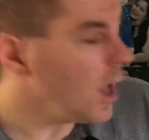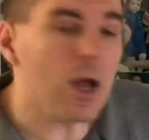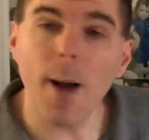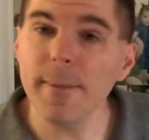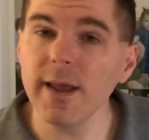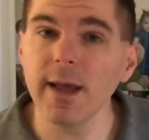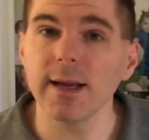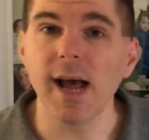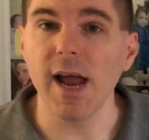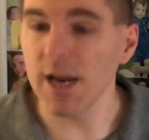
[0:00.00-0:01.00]
Coming
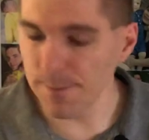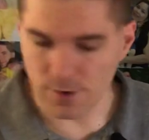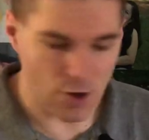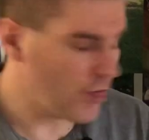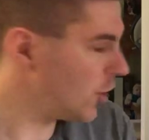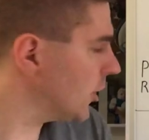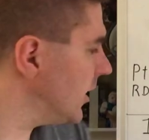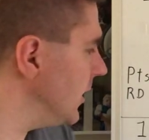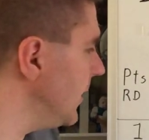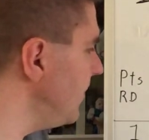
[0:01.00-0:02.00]
in at number
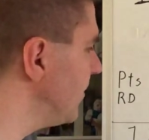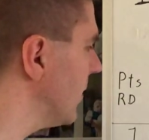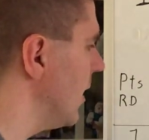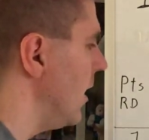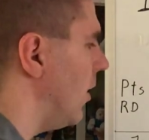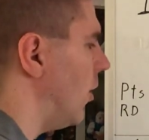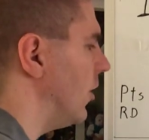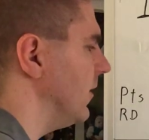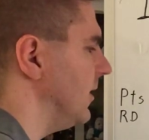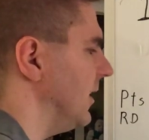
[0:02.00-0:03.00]
13
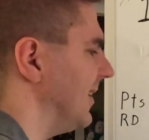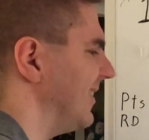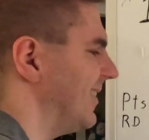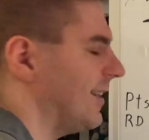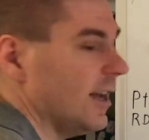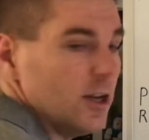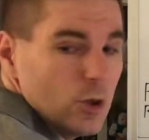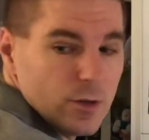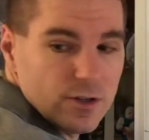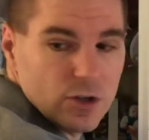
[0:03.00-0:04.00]
are the St.
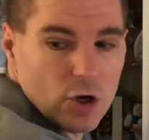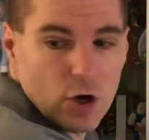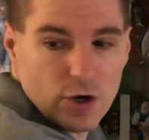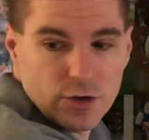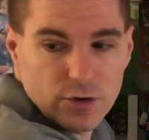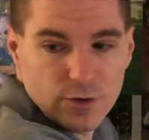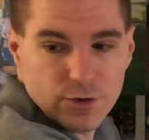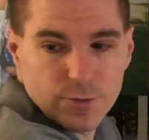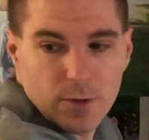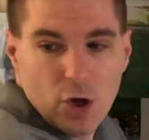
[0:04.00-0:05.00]
Louis
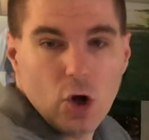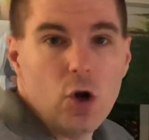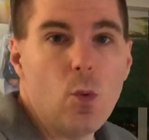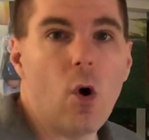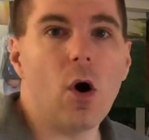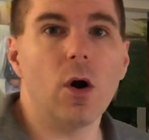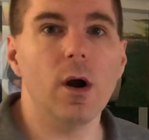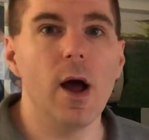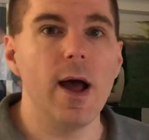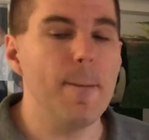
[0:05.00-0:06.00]
Cardinals, who
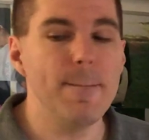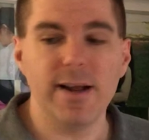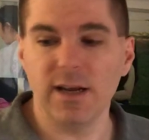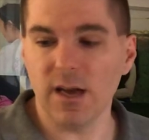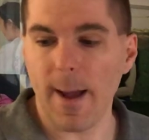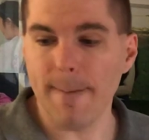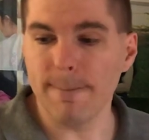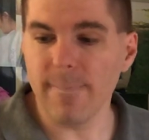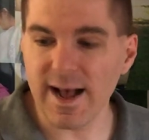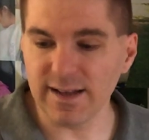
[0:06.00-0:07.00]
are made a
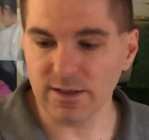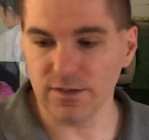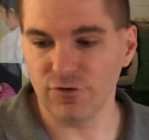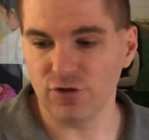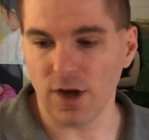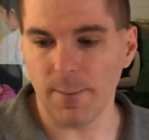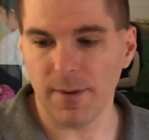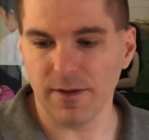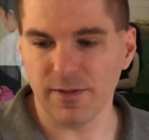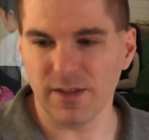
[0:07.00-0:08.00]
massive jump.
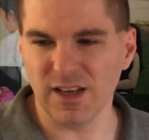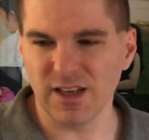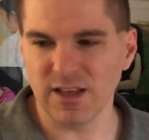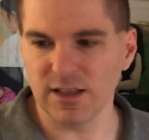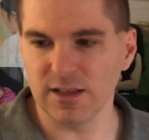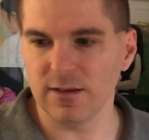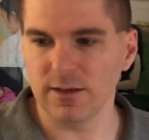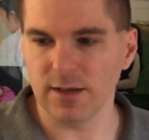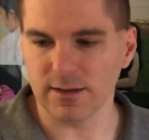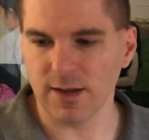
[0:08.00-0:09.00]
I think it's
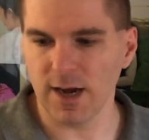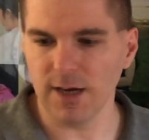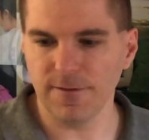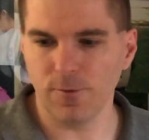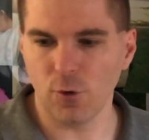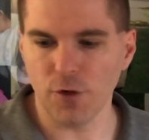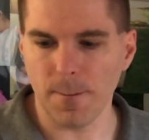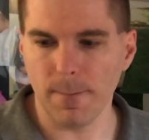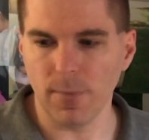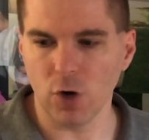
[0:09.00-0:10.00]
tied for the
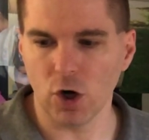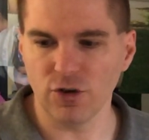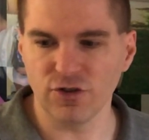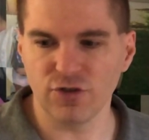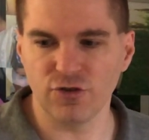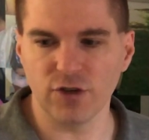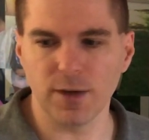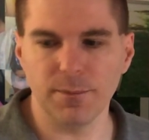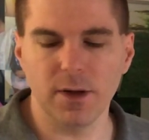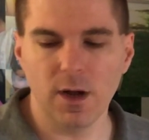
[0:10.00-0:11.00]
largest
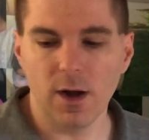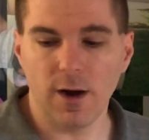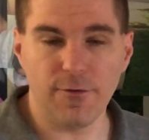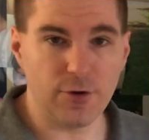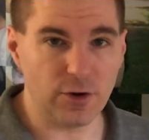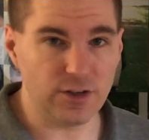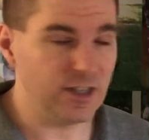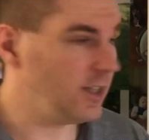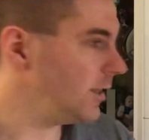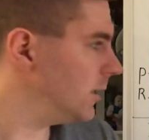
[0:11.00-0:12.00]
jump of
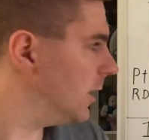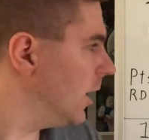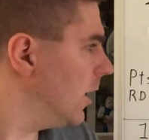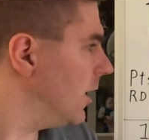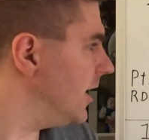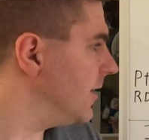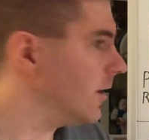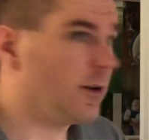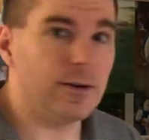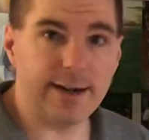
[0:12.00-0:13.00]
13 in
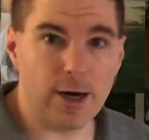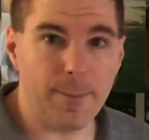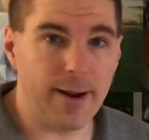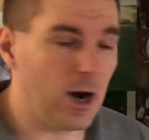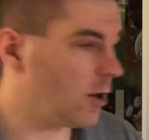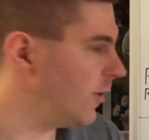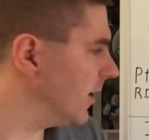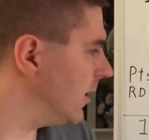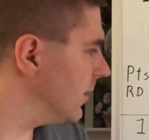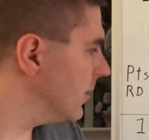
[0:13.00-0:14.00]
the entire power
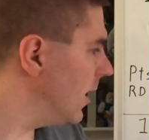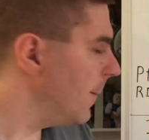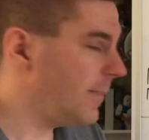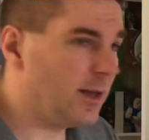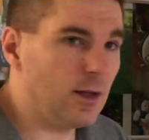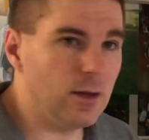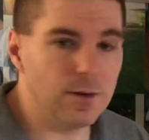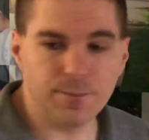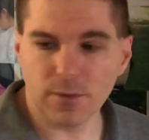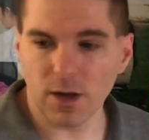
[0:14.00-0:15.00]
rankings, being
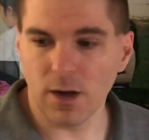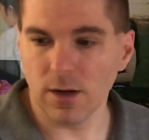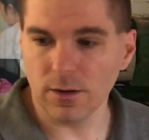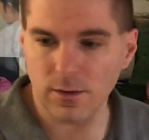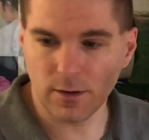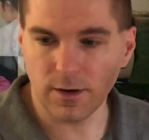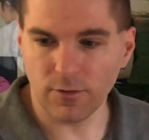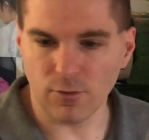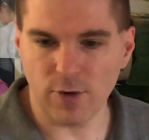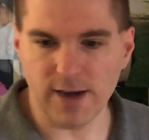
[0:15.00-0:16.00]
a
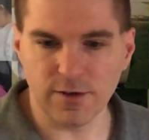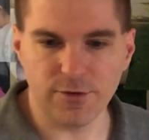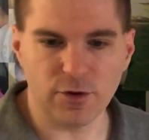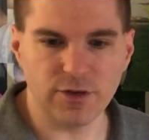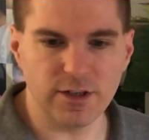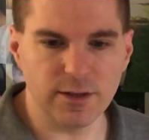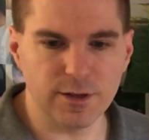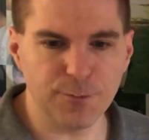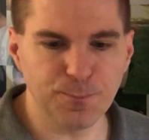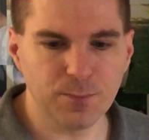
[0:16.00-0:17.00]
rise of 13
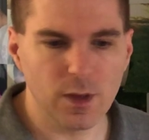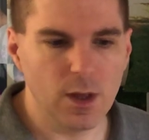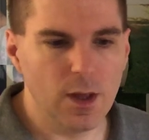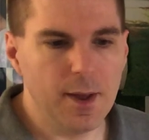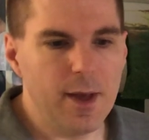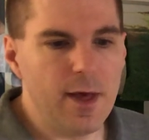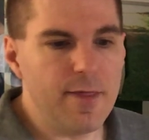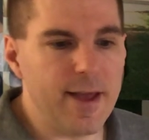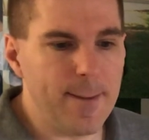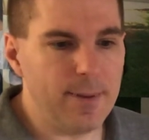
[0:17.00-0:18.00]
there.
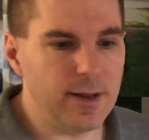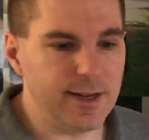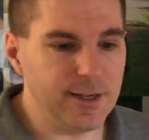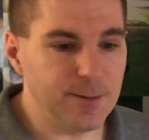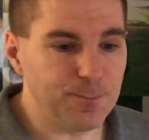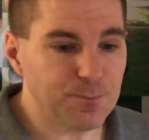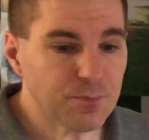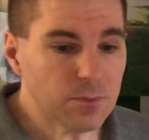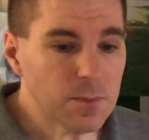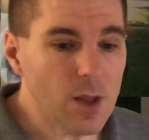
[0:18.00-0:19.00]
They played
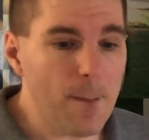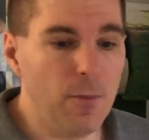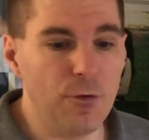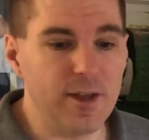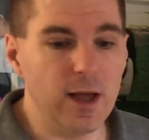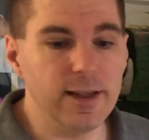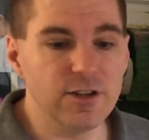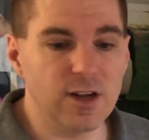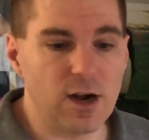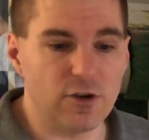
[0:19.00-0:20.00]
both the LA
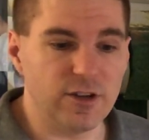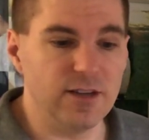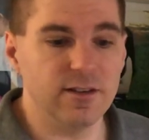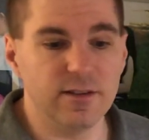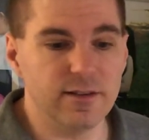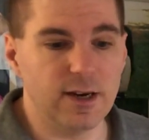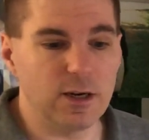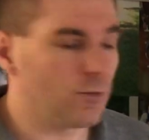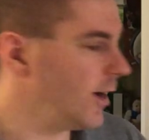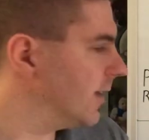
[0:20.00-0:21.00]
Dodgers and the
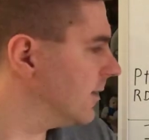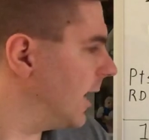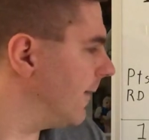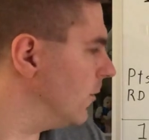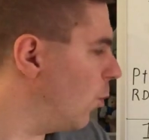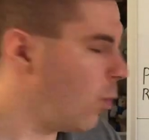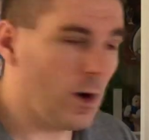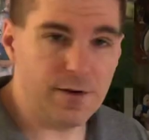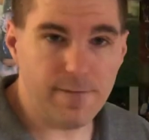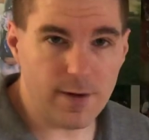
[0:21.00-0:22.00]
Cincinnati Reds, having
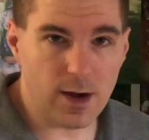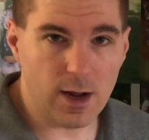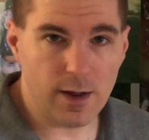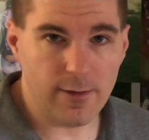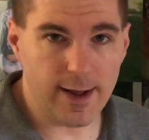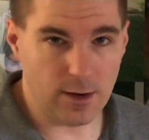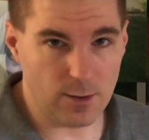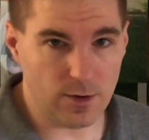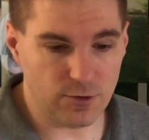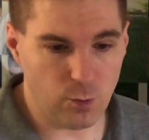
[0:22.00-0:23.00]
won 5 and
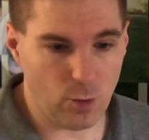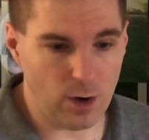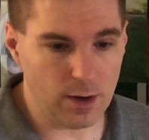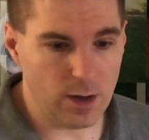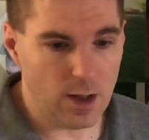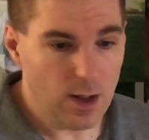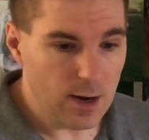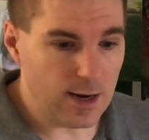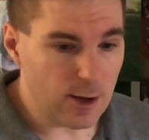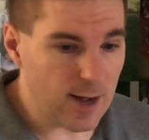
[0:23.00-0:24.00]
lost 1.
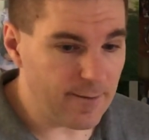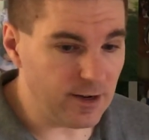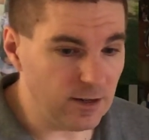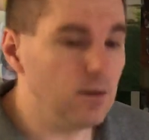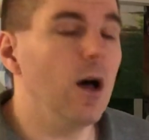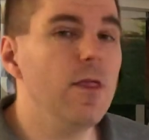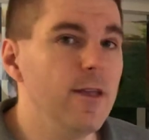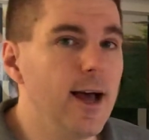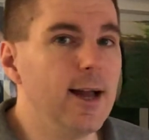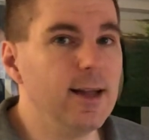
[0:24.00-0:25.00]
Now, having done
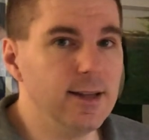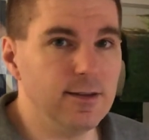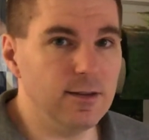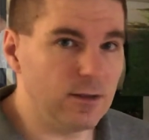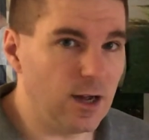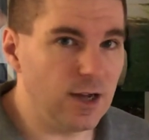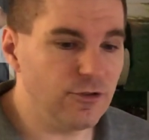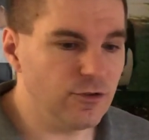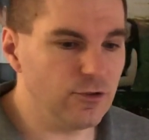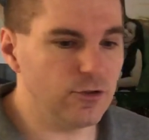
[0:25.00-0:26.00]
that against the
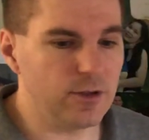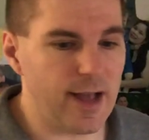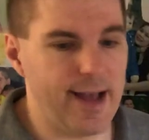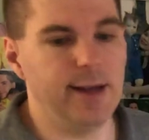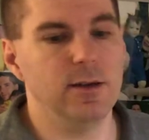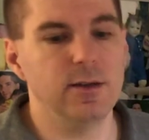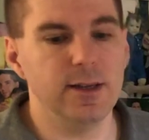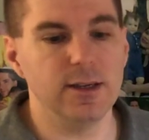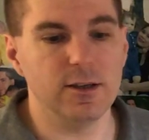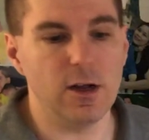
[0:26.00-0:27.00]
Dodgers and
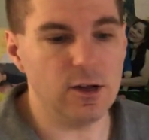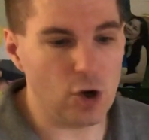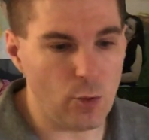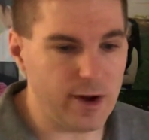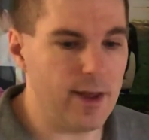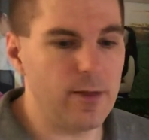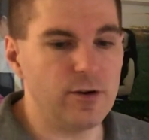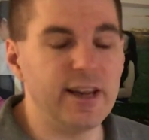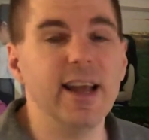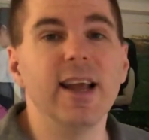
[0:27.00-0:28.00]
then going in there
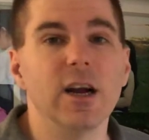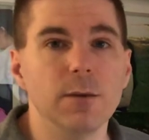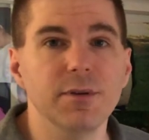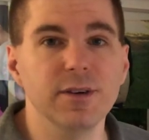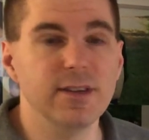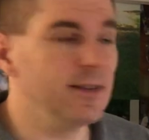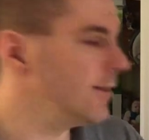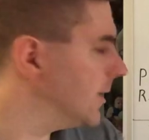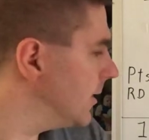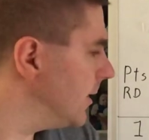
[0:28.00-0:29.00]
and taking care of business against
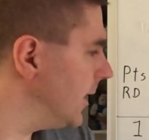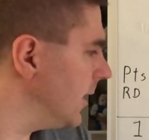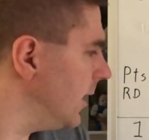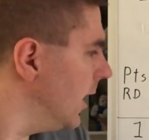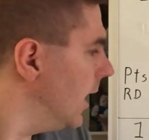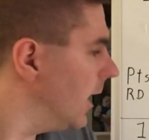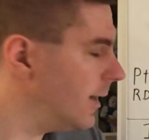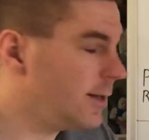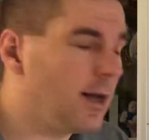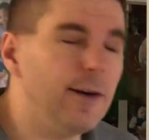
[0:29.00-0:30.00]
Cincinnati,
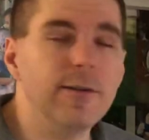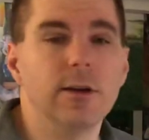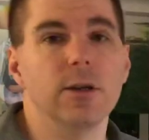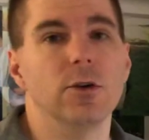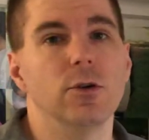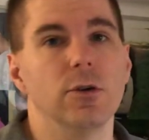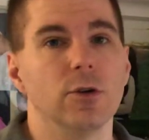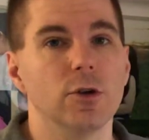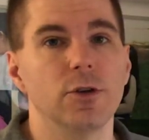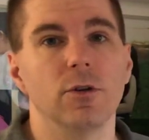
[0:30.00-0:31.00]
they definitely earned
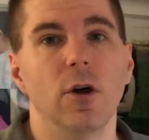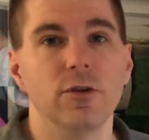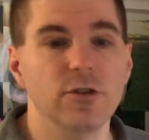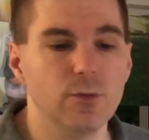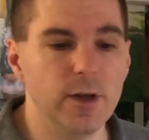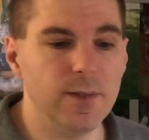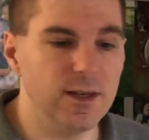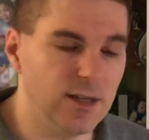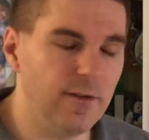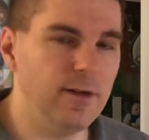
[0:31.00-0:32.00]
their kudos this week. They
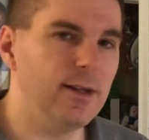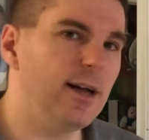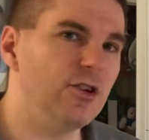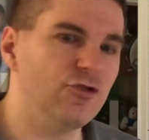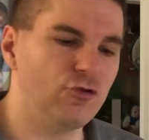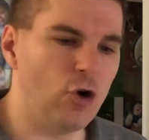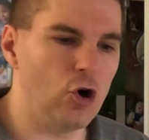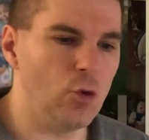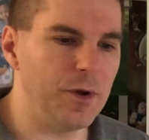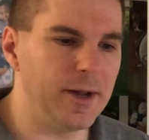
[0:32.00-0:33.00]
definitely had a
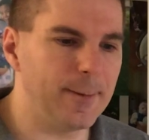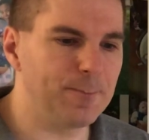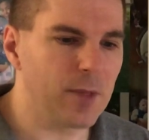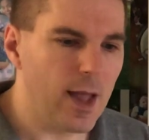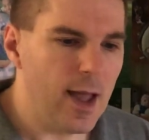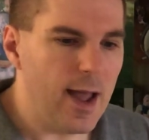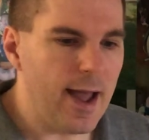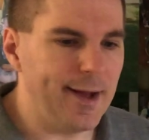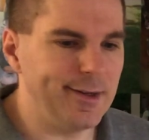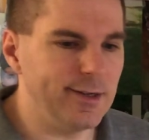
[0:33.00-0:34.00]
strong week.
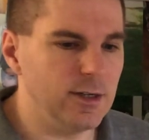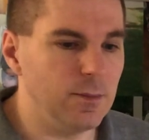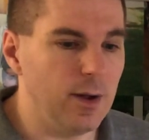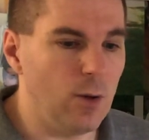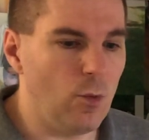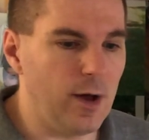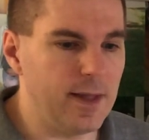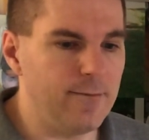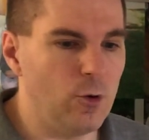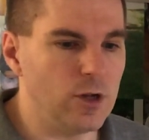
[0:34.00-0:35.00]
And while
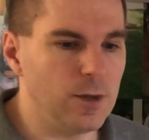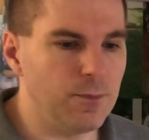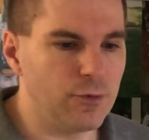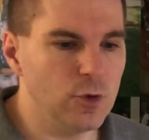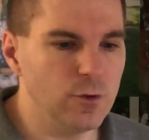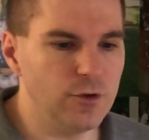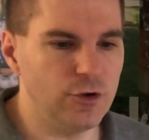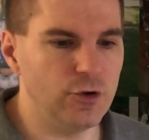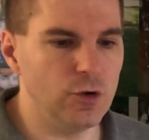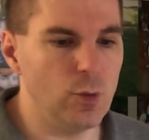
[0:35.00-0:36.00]
they've only improved
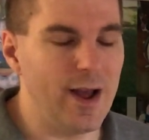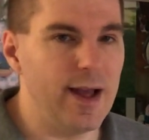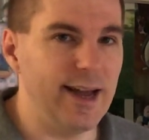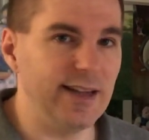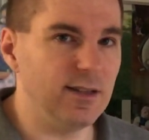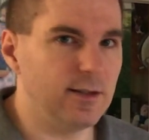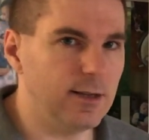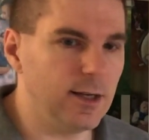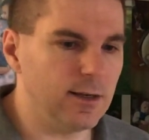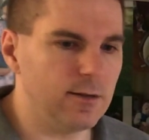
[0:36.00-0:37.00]
to
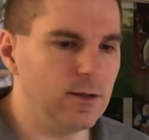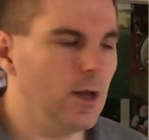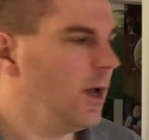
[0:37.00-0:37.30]
8-6,